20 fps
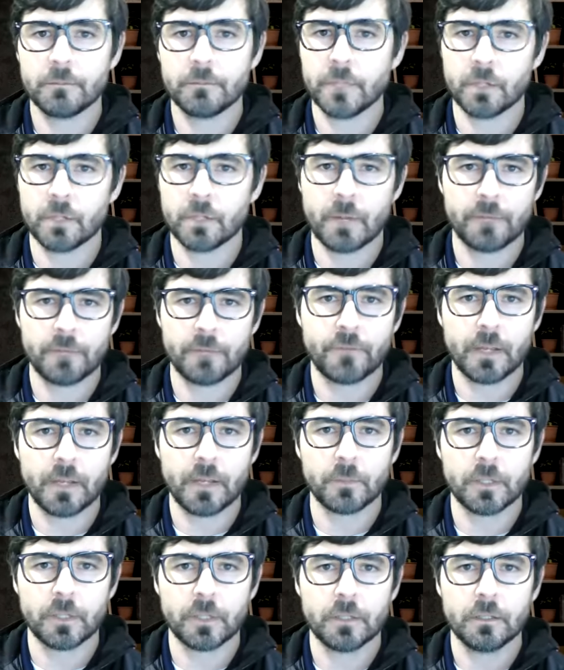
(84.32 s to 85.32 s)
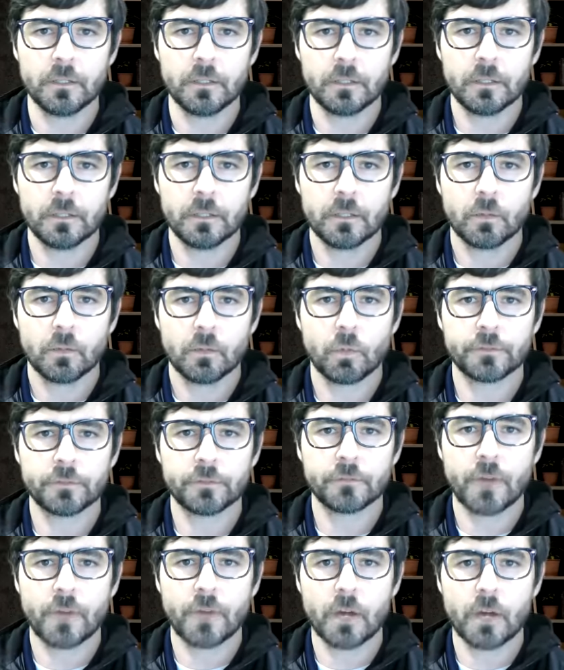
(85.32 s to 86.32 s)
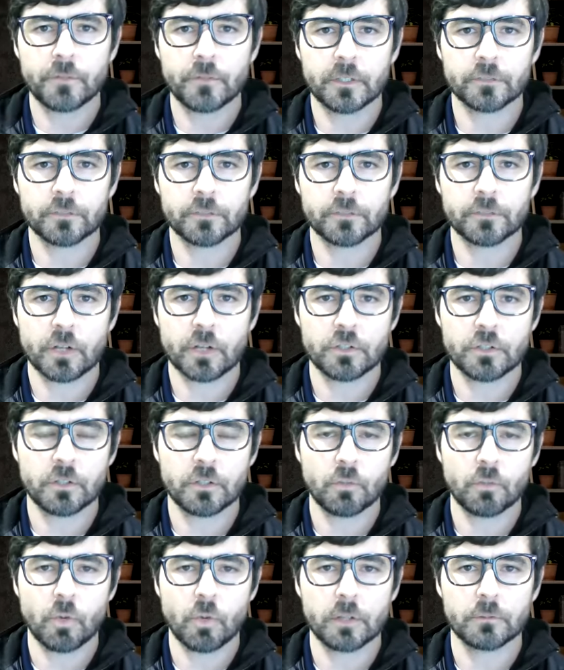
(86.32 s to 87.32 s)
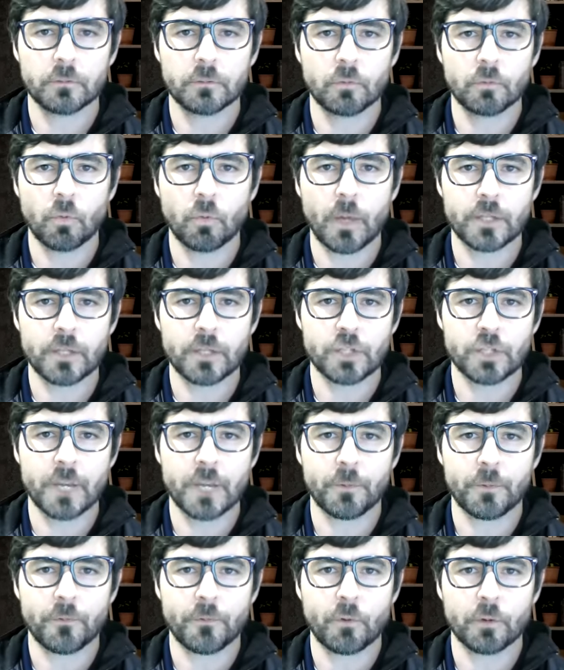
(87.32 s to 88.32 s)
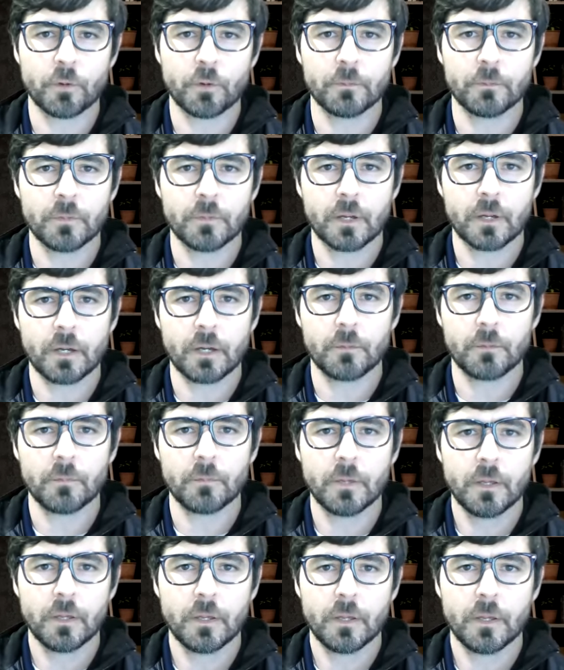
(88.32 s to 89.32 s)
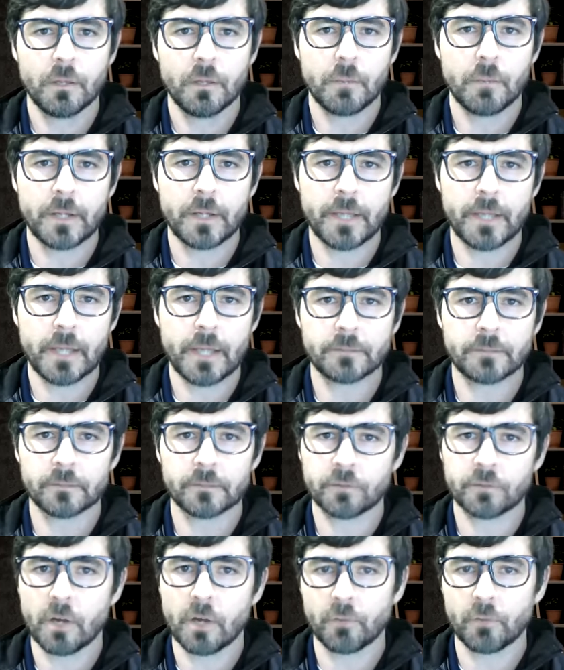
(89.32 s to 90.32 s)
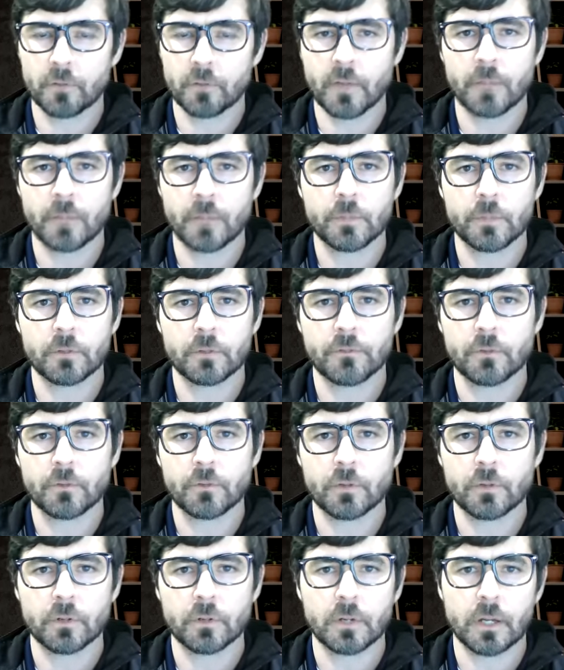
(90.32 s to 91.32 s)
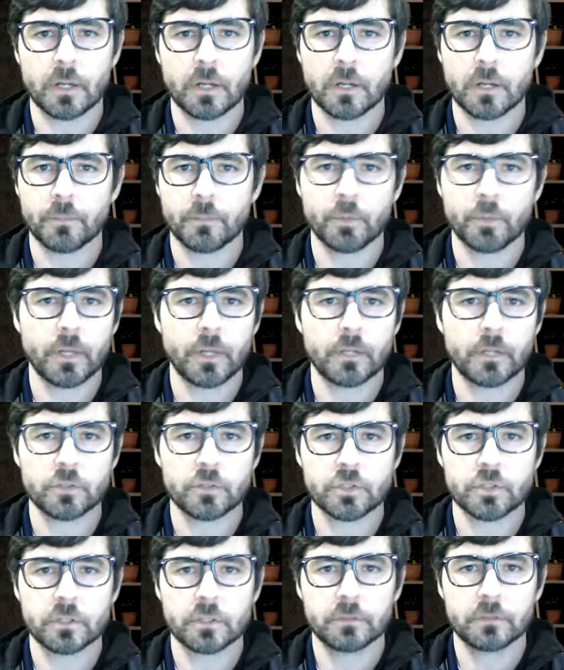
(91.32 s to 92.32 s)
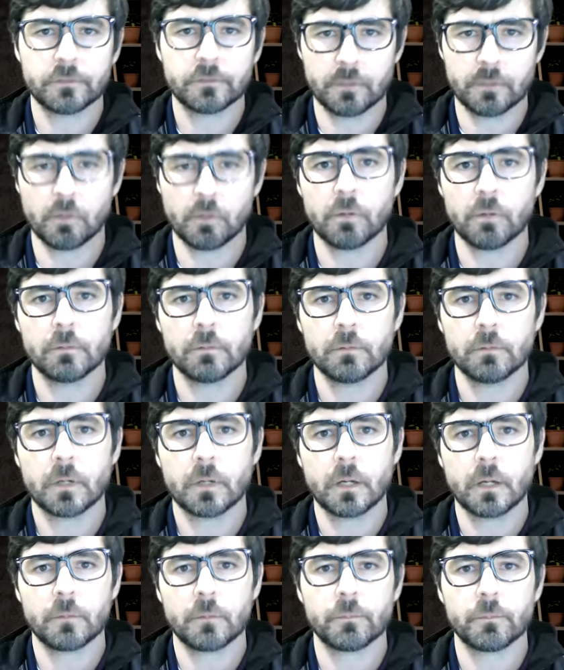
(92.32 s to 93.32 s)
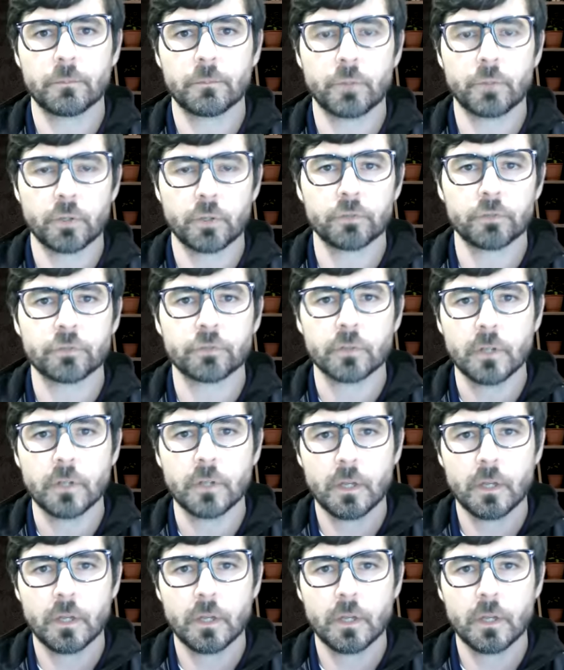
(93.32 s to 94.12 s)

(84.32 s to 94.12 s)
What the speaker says: My family was involved in construction in one way, shape, or form. My dad's a software developer for a pre-eng steel producer.